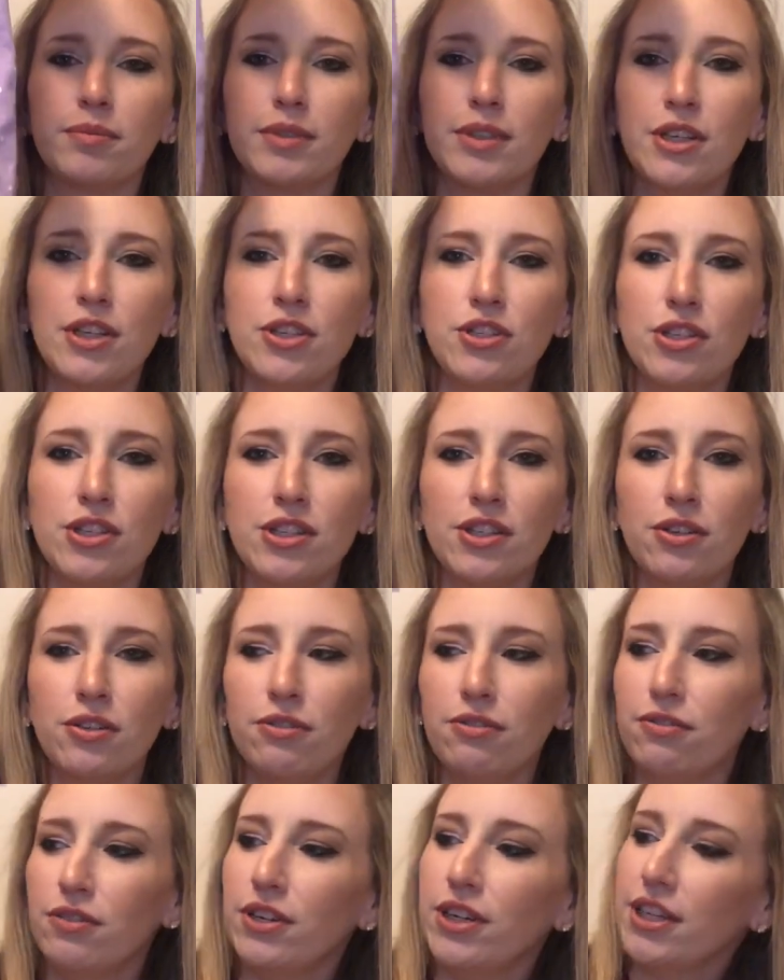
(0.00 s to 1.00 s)
It's just little
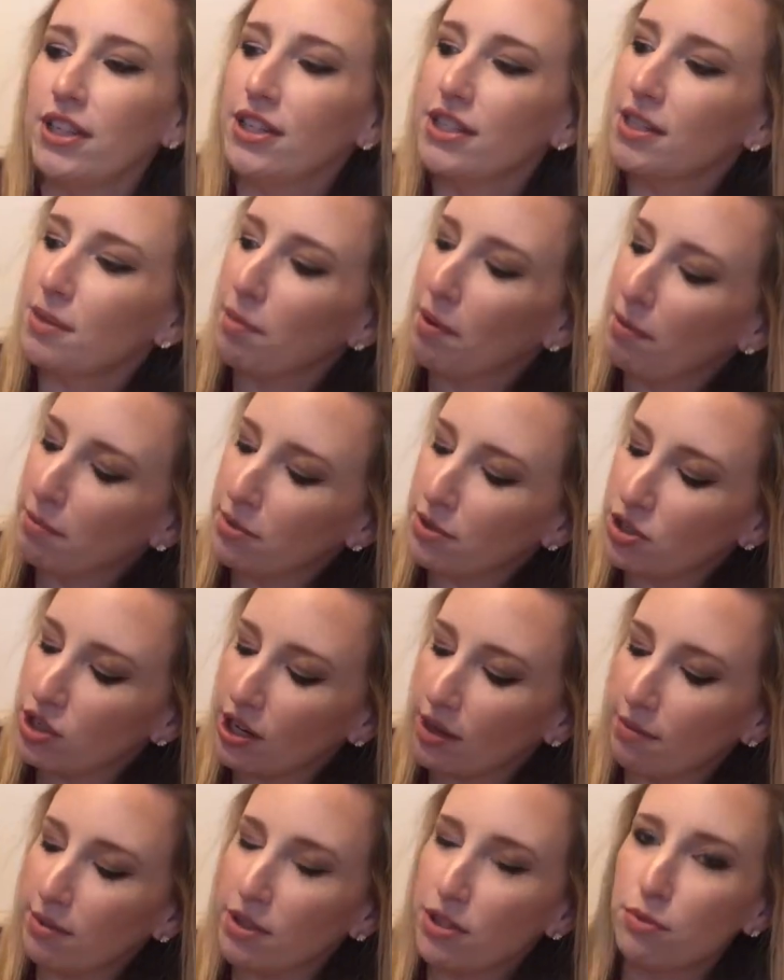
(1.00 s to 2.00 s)
footed zip-up
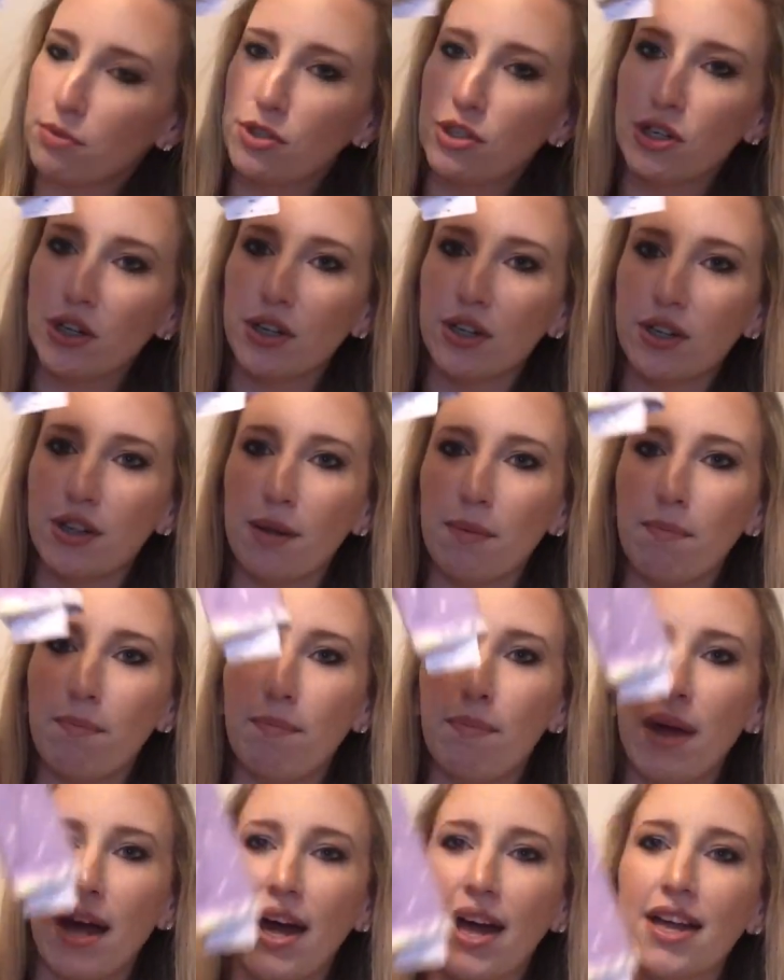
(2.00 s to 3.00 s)
pajamas, which are the
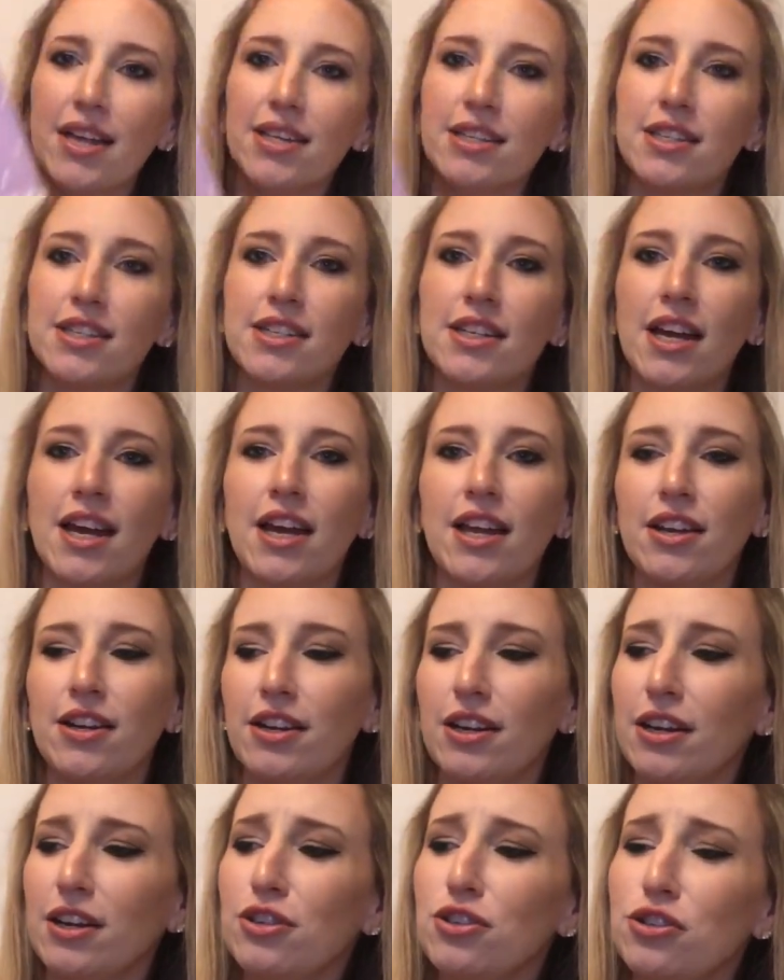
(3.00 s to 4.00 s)
best, and
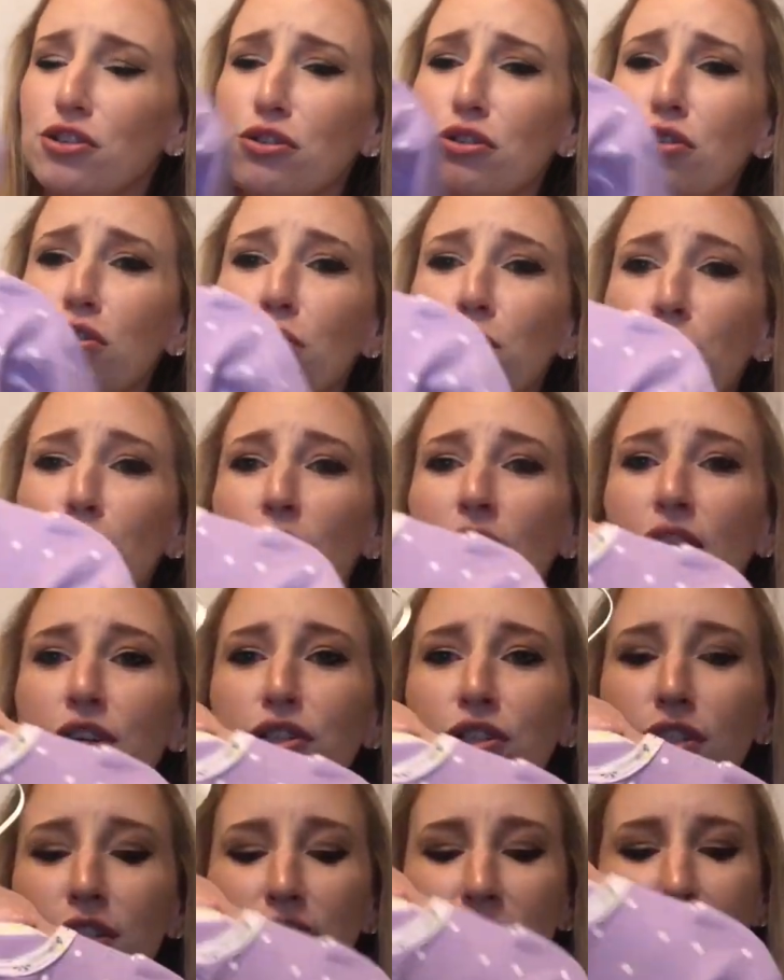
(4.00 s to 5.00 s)
it's just so
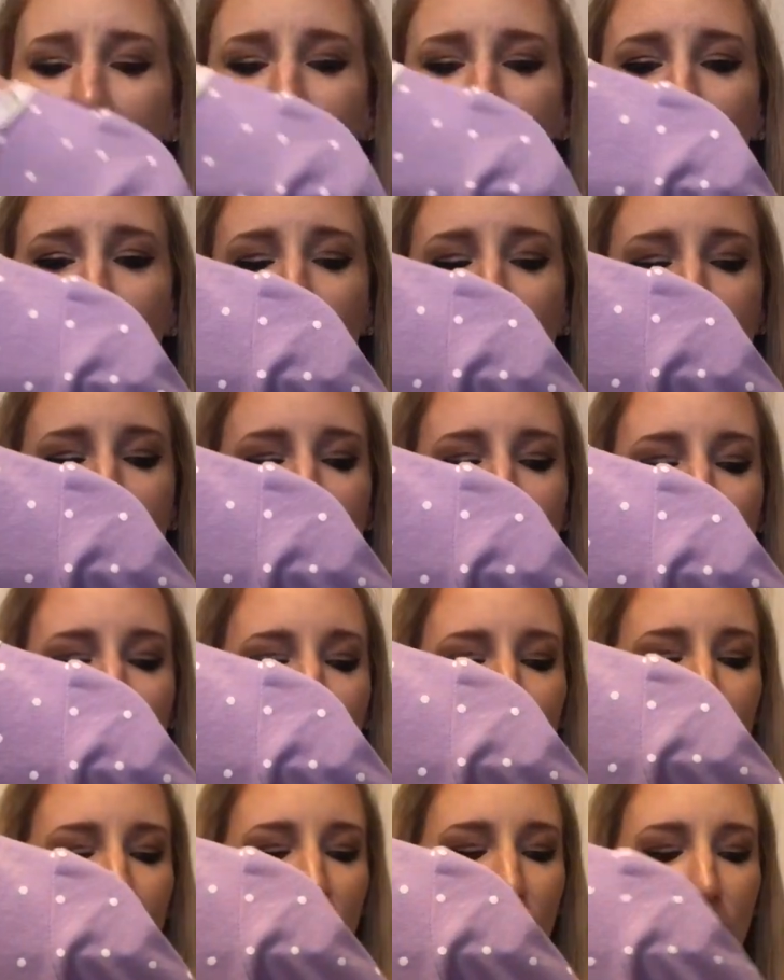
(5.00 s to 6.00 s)
precious. I love the
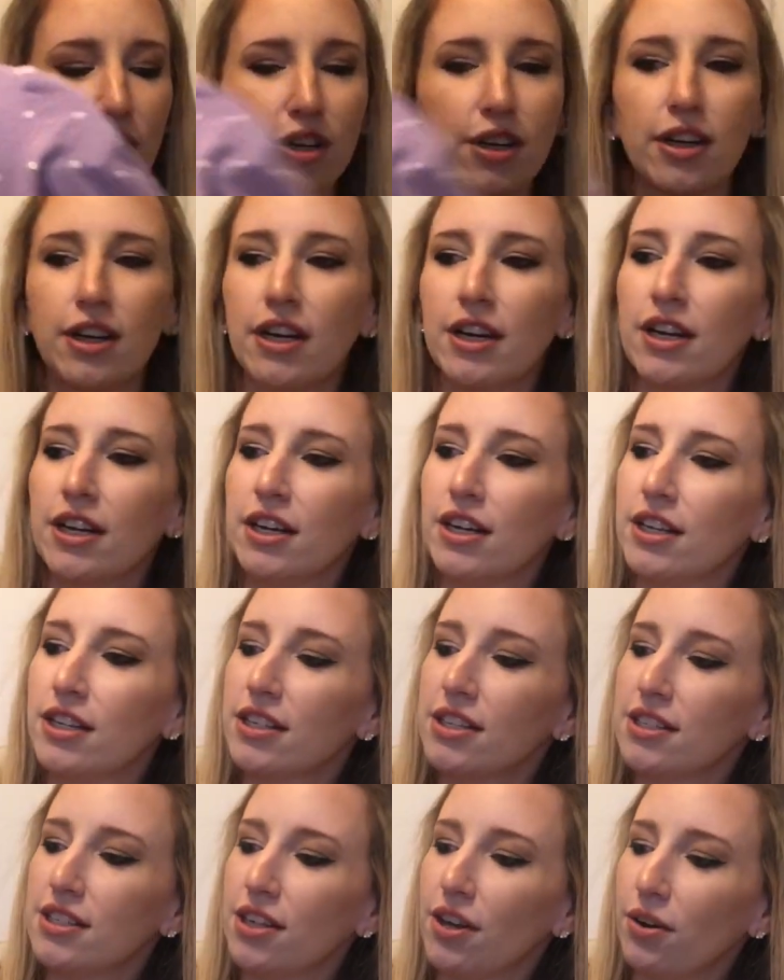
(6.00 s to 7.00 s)
lavender.
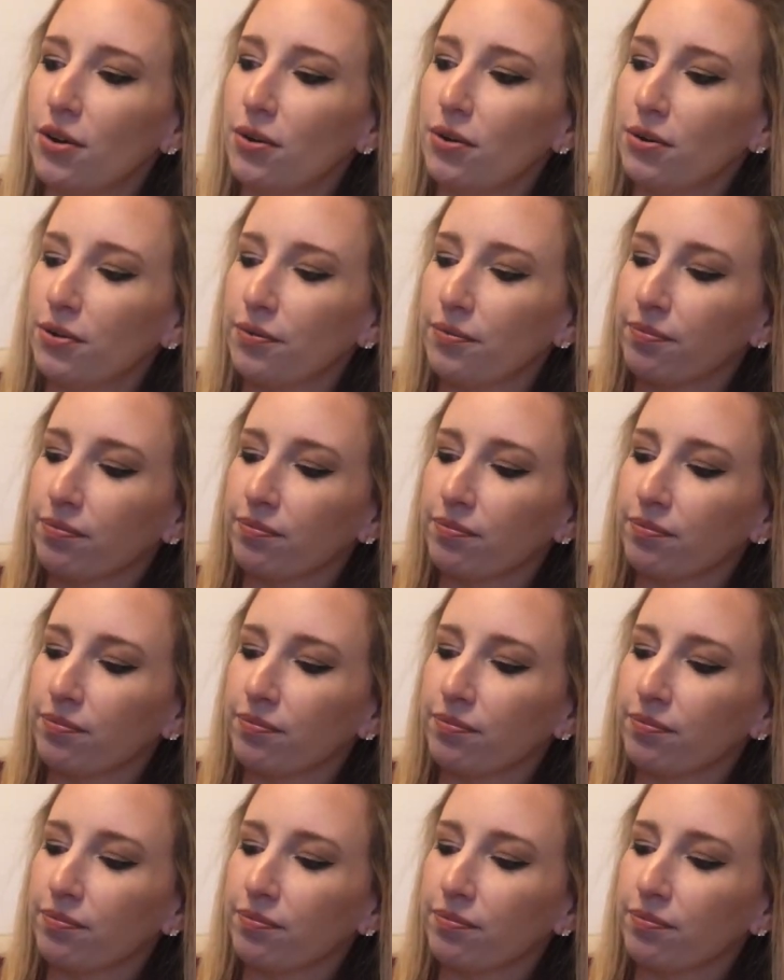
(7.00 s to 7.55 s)
So